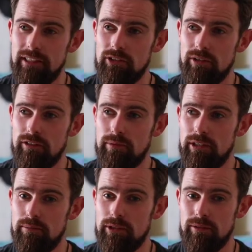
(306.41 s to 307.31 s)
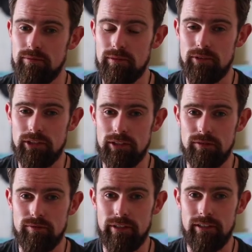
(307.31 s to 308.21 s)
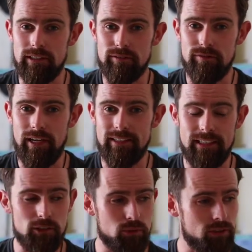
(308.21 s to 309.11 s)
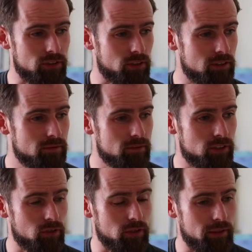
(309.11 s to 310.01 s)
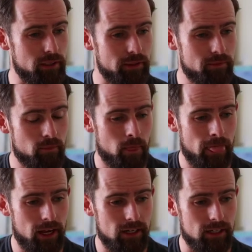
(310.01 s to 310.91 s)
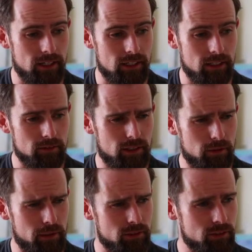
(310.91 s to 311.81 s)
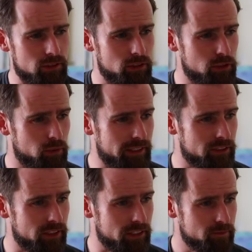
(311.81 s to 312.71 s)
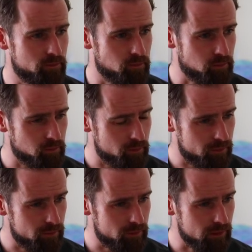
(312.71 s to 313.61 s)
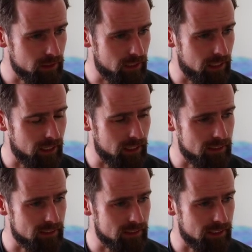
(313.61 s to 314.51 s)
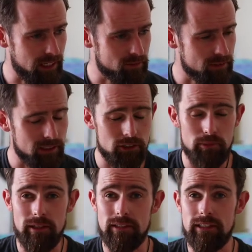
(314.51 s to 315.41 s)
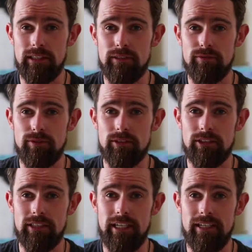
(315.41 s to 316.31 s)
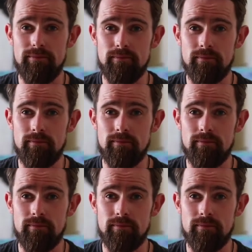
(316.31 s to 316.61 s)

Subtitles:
That's what I've been up to. I'm still fairly flat out, which is good. It's the only way to be. I've got about another 2 weeks here. And yeah, that's about it for today.